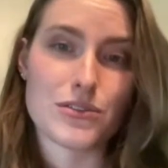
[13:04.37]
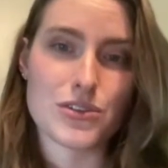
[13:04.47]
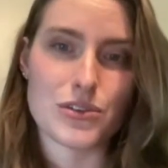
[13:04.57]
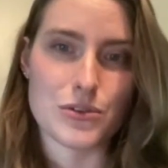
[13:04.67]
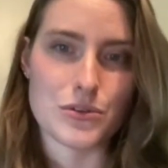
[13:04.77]

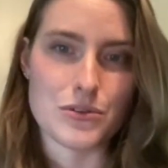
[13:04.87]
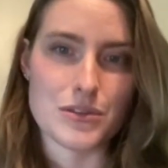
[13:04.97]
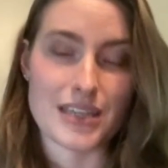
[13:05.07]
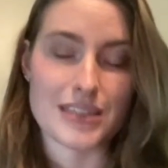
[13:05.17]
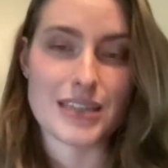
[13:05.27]
to the
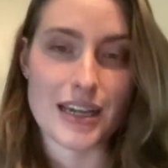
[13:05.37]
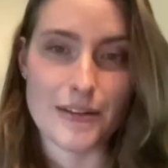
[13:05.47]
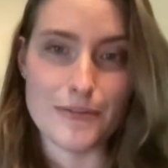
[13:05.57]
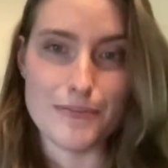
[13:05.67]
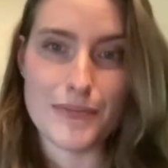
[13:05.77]
next
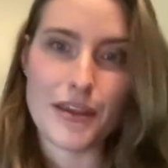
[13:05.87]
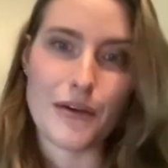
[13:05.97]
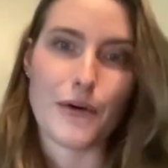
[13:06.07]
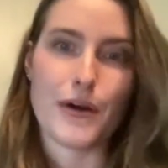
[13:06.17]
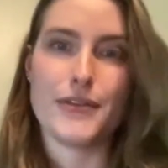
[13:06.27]
town
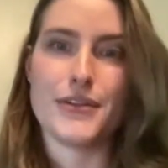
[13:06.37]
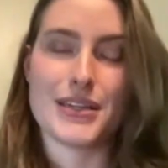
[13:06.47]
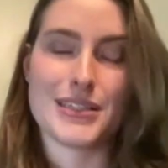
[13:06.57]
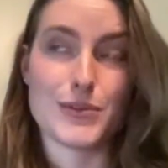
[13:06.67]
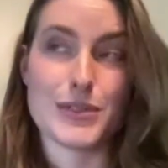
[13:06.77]
or the
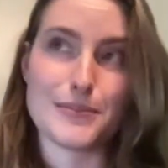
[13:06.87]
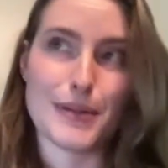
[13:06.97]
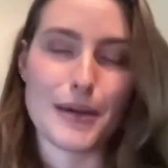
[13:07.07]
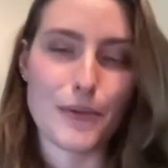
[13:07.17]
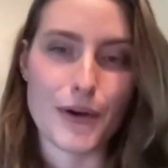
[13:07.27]
next
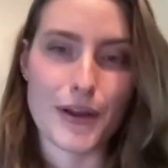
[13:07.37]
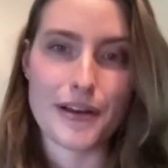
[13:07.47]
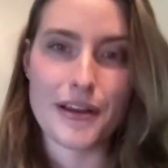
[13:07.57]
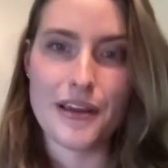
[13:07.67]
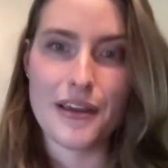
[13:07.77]
resupply point
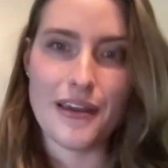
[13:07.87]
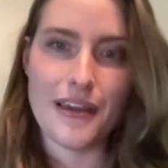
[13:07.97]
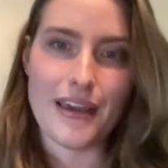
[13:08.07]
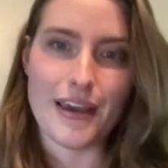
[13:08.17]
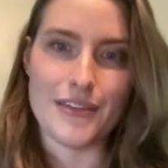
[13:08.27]

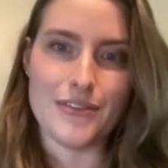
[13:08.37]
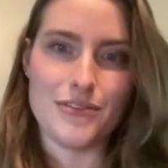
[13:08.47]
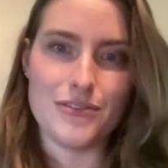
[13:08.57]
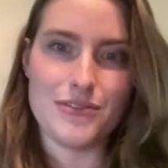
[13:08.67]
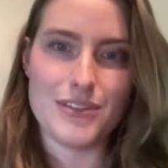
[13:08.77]

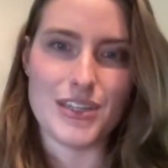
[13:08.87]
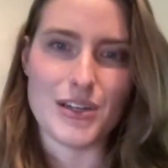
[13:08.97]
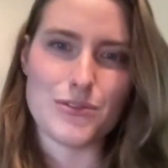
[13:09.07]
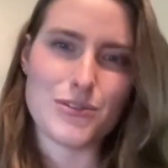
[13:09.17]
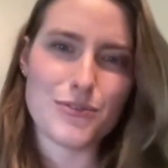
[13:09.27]
and,
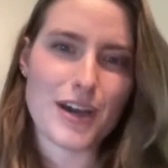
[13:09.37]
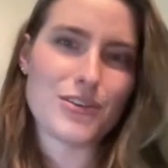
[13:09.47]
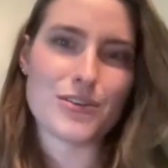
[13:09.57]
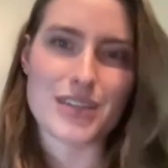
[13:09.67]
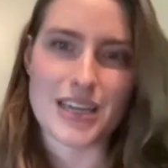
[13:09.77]
divide
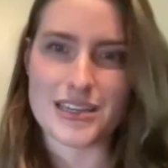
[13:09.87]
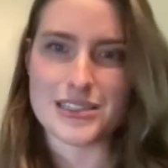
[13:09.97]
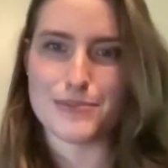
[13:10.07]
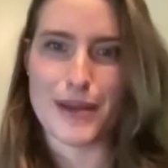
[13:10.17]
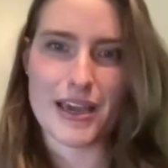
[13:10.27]
your
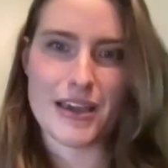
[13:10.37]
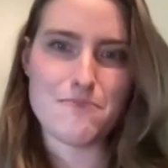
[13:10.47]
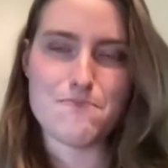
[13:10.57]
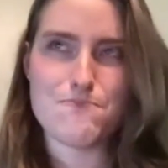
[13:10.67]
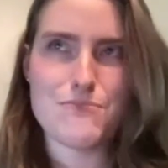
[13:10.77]
days by,
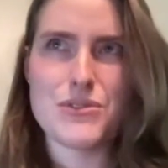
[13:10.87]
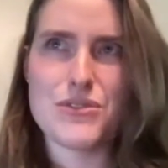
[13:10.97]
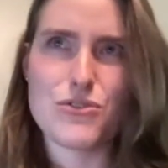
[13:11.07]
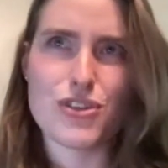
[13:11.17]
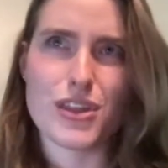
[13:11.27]

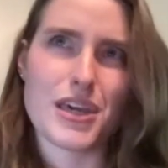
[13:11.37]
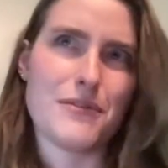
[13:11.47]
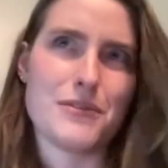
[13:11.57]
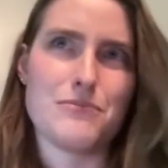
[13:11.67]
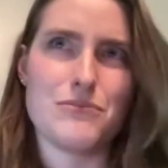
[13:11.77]
usually I
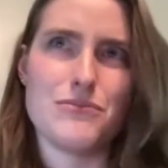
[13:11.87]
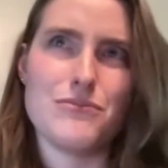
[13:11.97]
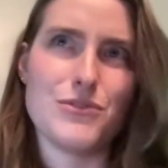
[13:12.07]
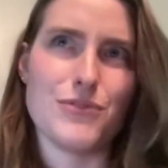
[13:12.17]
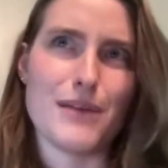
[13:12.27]
would
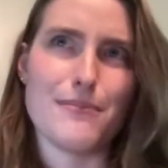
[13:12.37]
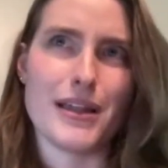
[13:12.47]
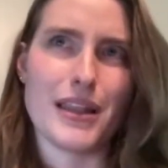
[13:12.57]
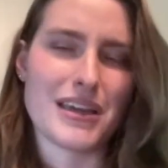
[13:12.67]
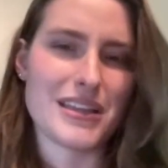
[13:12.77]
divide by
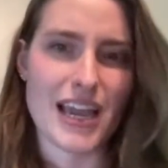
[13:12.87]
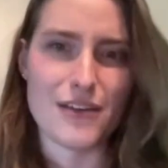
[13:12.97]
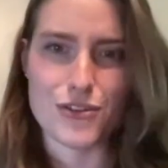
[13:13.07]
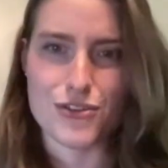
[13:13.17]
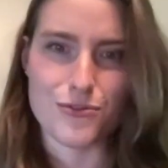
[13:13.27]
like an
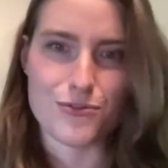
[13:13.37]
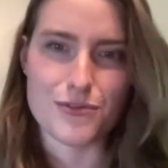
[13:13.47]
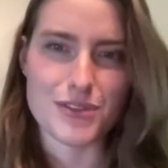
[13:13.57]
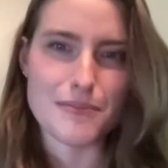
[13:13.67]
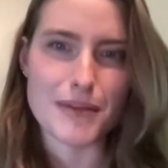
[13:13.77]
average of
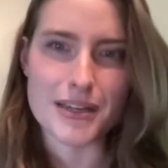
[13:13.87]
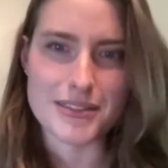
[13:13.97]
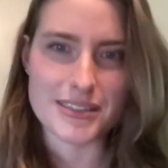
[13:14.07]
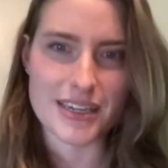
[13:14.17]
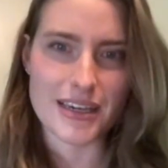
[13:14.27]
15 miles
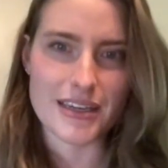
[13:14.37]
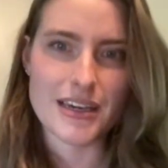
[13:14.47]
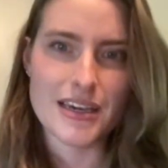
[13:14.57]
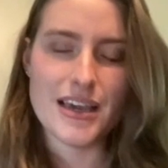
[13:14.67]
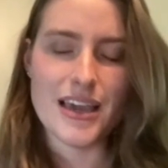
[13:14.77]
a day.
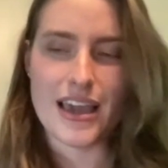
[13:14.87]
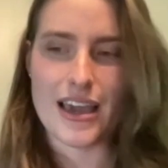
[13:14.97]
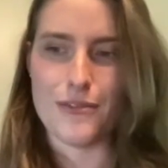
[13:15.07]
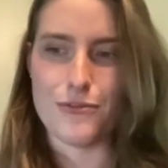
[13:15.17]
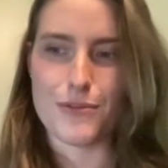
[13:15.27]

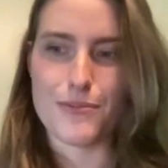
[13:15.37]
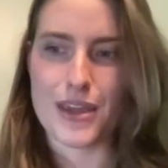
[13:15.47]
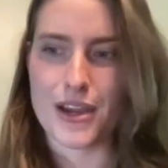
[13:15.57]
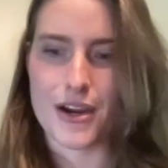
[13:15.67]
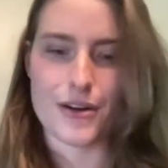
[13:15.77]
And from
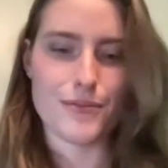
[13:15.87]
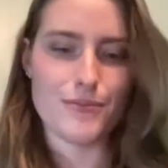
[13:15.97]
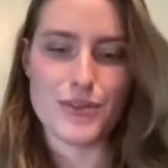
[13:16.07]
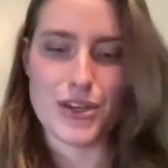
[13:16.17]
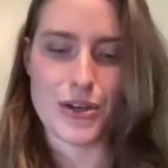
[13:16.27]
there,
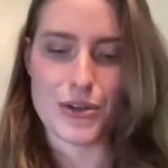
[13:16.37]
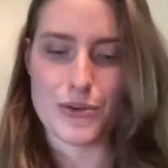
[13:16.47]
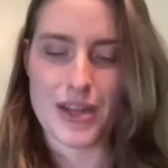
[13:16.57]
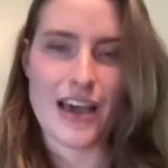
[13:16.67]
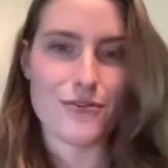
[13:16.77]
you
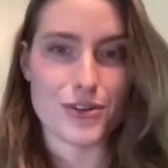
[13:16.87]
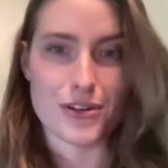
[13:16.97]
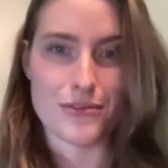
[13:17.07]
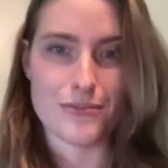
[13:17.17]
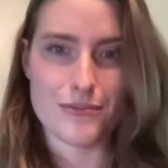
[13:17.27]
would have
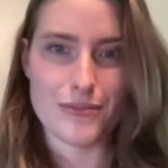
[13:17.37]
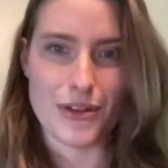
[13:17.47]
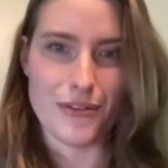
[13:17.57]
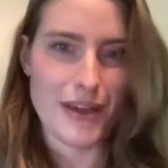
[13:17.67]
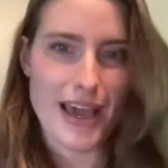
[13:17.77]
your
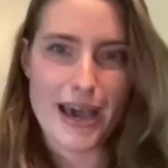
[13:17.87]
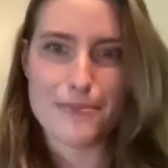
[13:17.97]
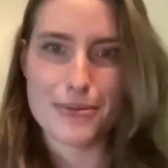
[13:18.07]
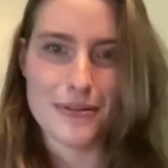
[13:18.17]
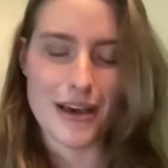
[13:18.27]
little app
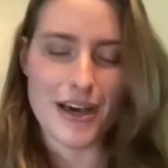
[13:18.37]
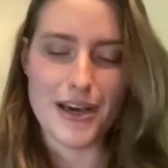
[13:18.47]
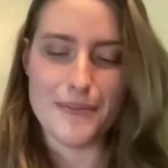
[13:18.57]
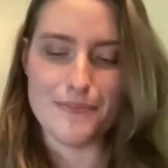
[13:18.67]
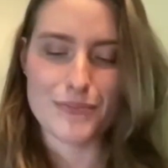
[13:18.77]

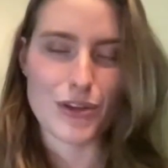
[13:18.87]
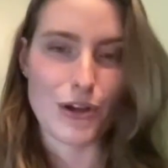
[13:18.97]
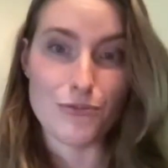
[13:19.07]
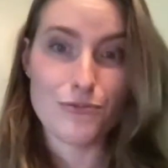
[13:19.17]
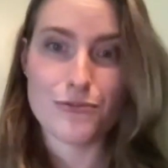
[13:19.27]

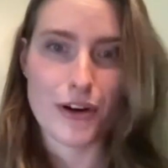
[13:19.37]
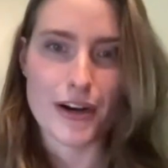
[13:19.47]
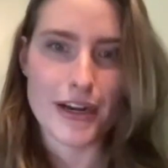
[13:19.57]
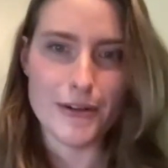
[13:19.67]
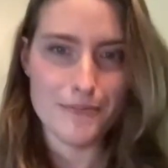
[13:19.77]
called Far
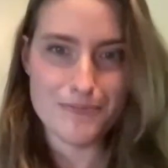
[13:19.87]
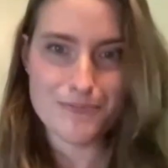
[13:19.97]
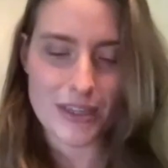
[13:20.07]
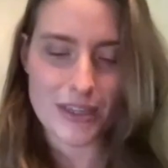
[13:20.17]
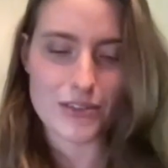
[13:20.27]
Out,
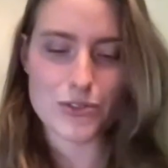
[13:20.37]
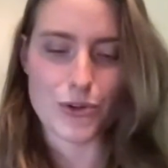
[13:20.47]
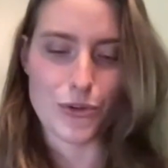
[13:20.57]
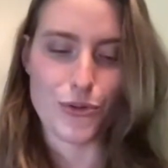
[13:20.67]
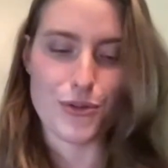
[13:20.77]

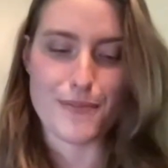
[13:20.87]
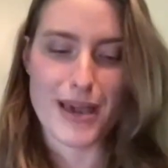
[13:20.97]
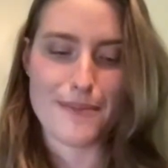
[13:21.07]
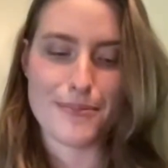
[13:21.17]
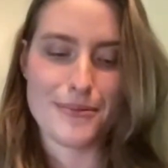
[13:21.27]
scroll through the
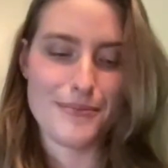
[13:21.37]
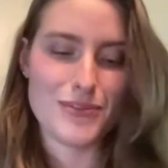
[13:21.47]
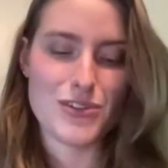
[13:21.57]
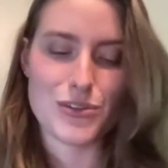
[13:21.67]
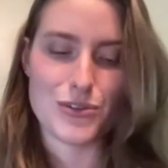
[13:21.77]
map
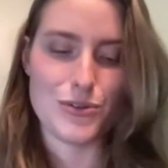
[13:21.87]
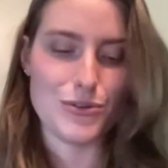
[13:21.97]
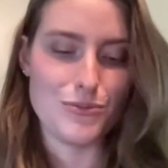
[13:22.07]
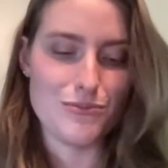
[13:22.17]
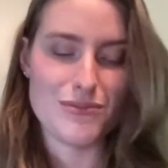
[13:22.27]

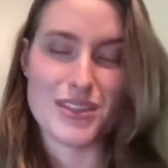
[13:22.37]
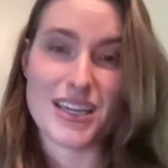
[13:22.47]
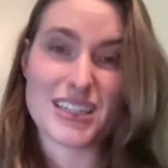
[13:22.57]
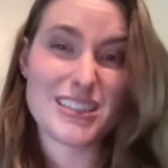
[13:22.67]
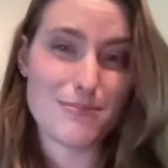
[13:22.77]
to the
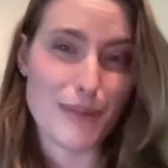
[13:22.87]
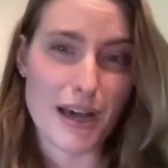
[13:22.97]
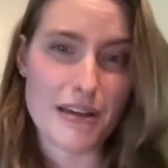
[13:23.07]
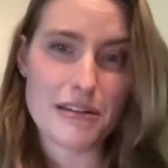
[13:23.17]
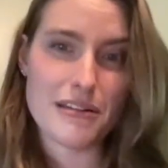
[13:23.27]
next
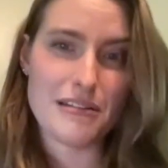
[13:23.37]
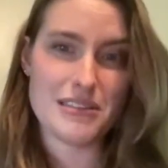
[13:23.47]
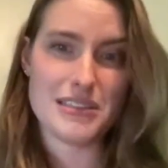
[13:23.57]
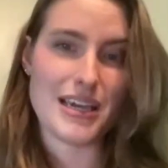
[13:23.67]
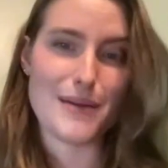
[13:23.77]
spot,
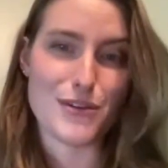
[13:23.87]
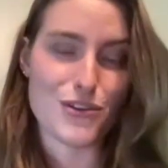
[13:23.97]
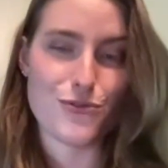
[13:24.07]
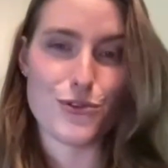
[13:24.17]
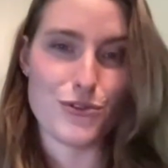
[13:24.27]
see how much
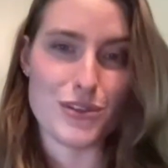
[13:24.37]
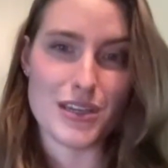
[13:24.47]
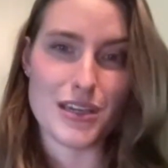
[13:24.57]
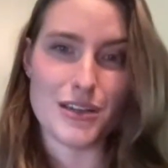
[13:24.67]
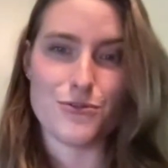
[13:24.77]
food you
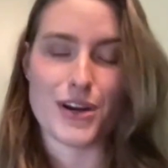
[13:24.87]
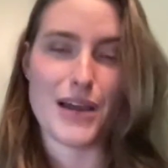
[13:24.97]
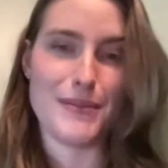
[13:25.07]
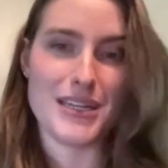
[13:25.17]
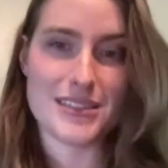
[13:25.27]
need for how
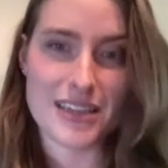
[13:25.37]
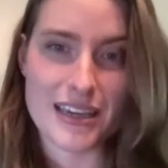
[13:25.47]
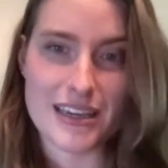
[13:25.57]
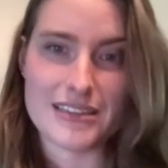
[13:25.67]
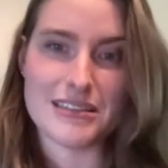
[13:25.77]
many
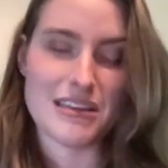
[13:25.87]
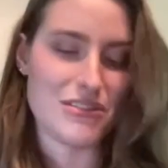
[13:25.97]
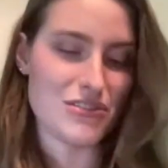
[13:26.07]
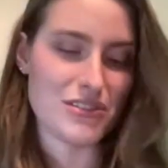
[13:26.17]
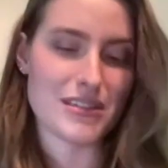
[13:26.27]
days, and then
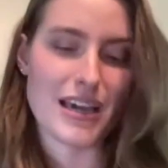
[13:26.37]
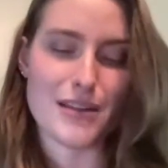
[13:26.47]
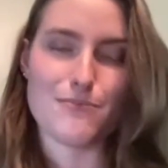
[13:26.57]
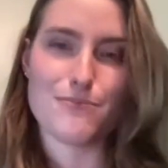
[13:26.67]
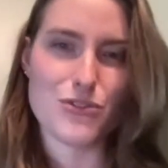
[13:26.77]
just kind
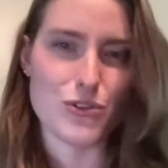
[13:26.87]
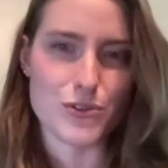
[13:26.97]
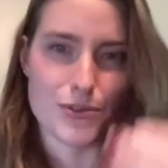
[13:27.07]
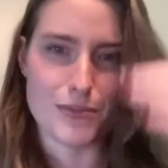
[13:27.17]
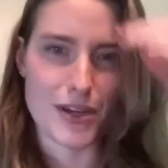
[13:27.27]
of choose
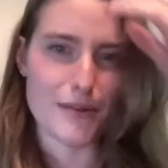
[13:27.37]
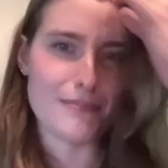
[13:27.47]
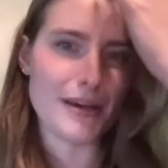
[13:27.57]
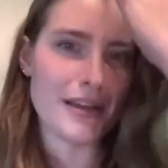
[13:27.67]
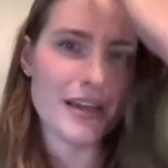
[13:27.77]
from there.
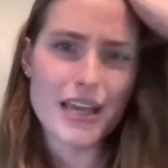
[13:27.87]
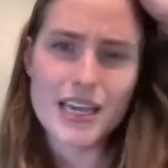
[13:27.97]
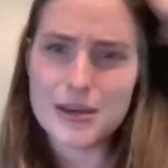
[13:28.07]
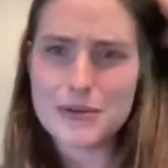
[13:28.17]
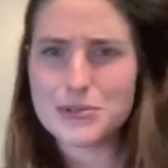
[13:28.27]
But
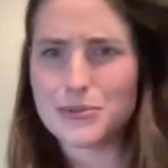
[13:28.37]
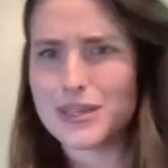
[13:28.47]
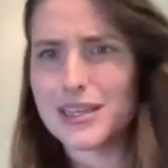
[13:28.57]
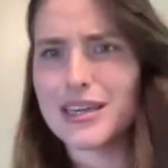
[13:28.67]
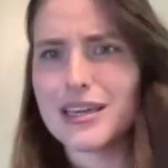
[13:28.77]
it was
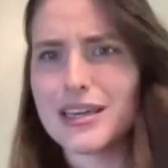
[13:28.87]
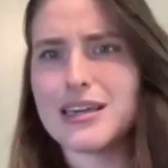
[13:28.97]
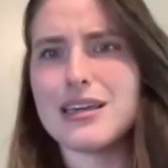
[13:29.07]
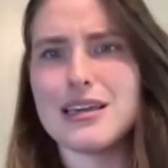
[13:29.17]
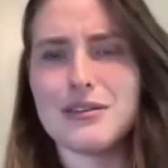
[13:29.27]

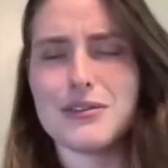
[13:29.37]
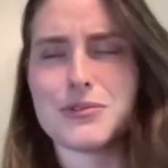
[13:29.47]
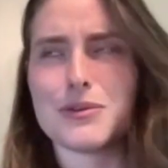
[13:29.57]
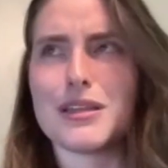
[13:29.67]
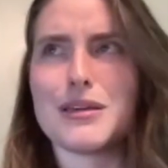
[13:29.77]

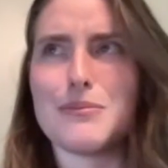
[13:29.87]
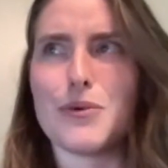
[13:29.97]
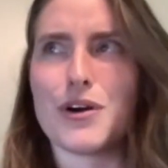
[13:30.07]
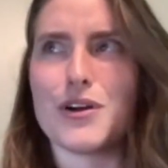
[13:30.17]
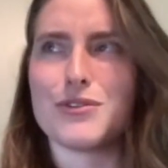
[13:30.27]
really
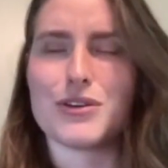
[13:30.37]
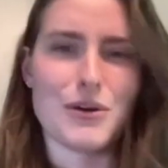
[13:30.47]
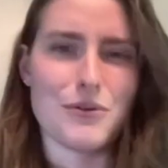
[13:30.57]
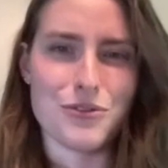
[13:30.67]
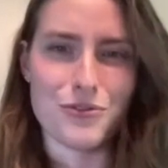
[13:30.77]
more of a go
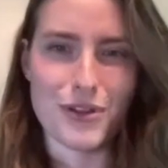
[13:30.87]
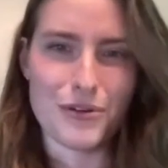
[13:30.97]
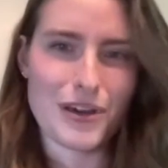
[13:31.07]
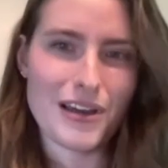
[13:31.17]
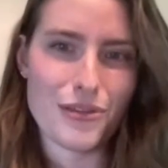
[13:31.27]
with the flow
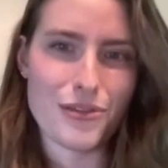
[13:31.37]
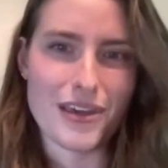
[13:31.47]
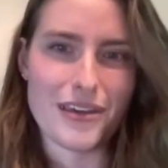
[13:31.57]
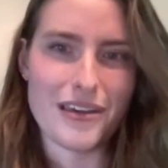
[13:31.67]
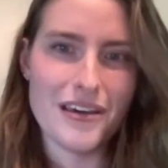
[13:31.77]
kind of
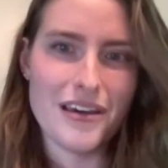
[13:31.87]
thing.